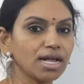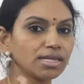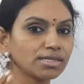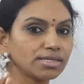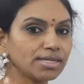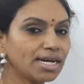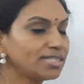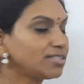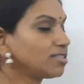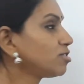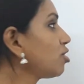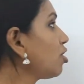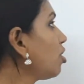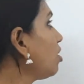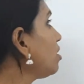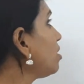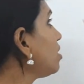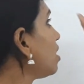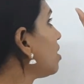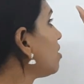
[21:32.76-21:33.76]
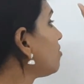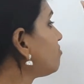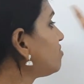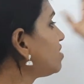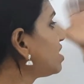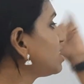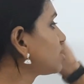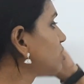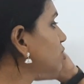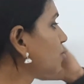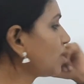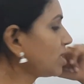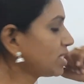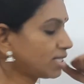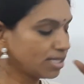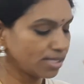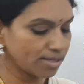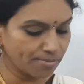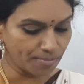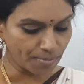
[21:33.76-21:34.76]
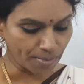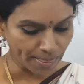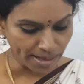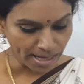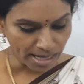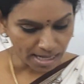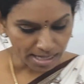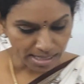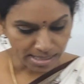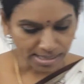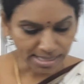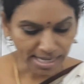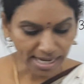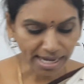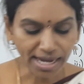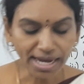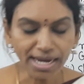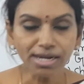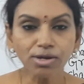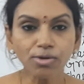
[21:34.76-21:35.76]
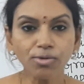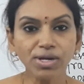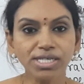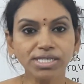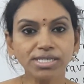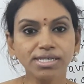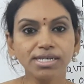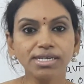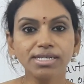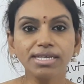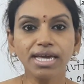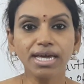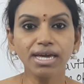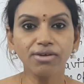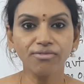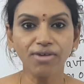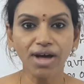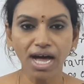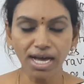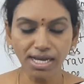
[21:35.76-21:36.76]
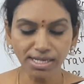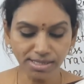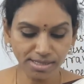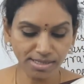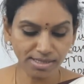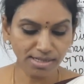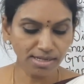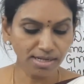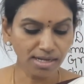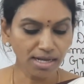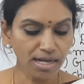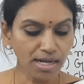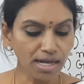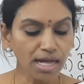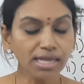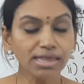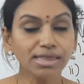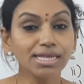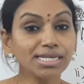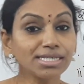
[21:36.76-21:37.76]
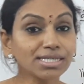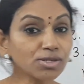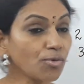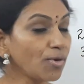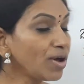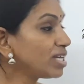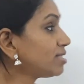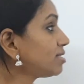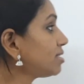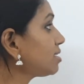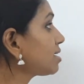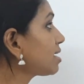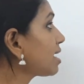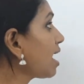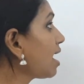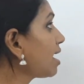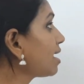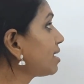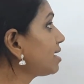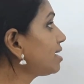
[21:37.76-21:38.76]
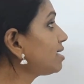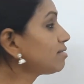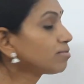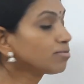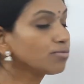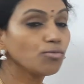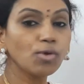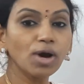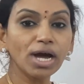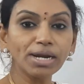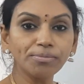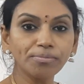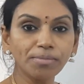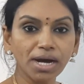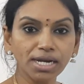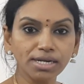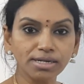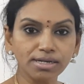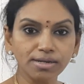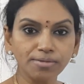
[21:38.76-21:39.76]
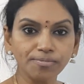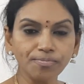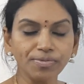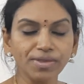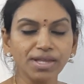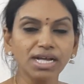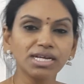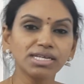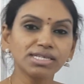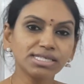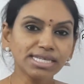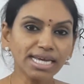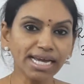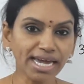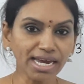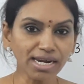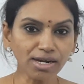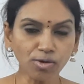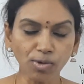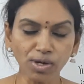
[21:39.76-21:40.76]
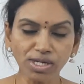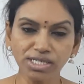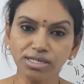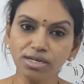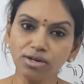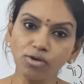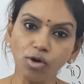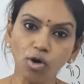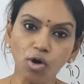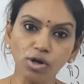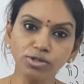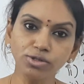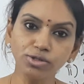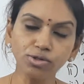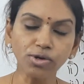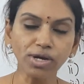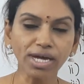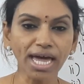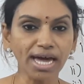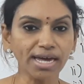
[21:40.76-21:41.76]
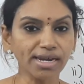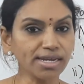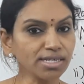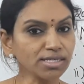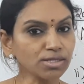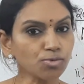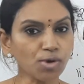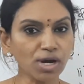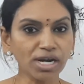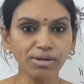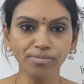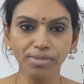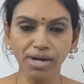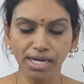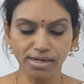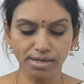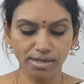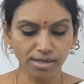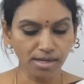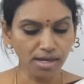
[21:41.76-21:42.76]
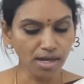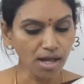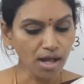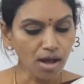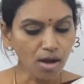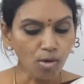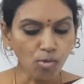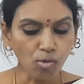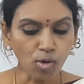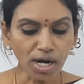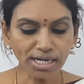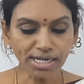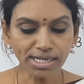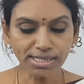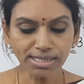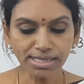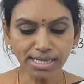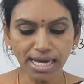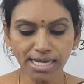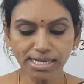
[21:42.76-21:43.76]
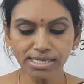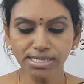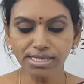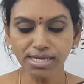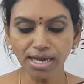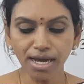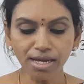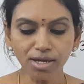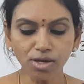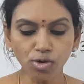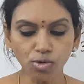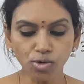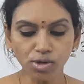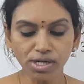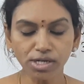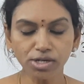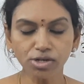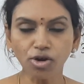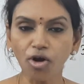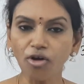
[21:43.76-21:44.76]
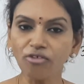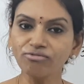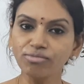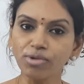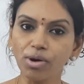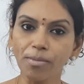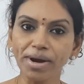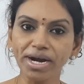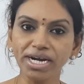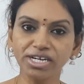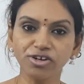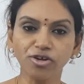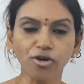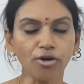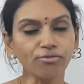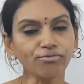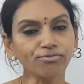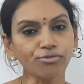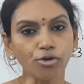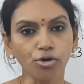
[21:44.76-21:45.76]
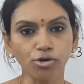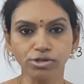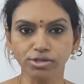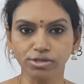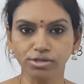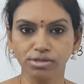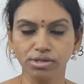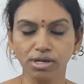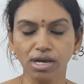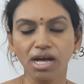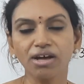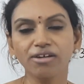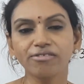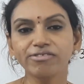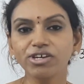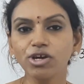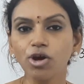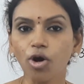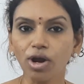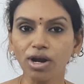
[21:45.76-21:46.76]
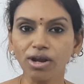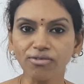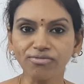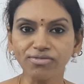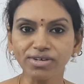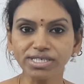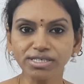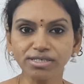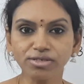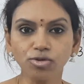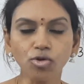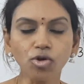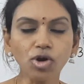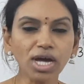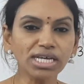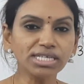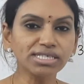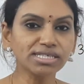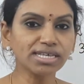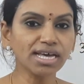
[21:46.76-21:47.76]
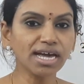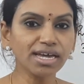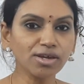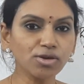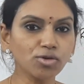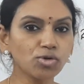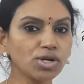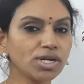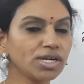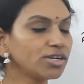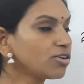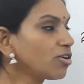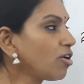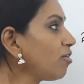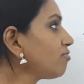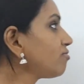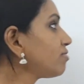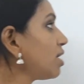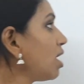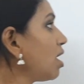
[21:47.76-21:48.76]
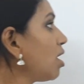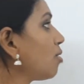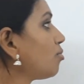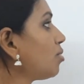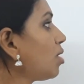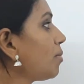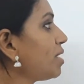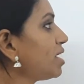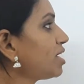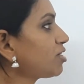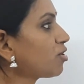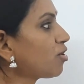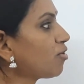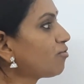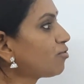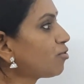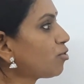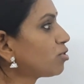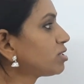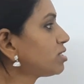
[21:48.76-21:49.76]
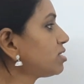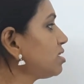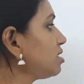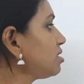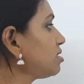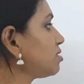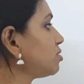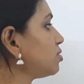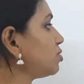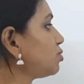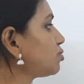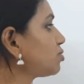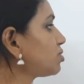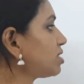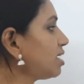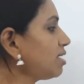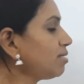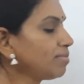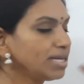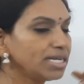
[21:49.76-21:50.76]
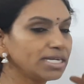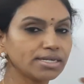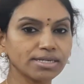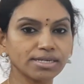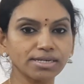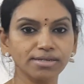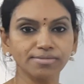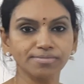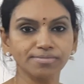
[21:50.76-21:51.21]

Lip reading: That's your first question. Second question they have asked. This question carried 1 mark. Second question also carries 1 mark. What is the SI unit of moment of force? We all of us know SI unit of moment of force is Newton meter.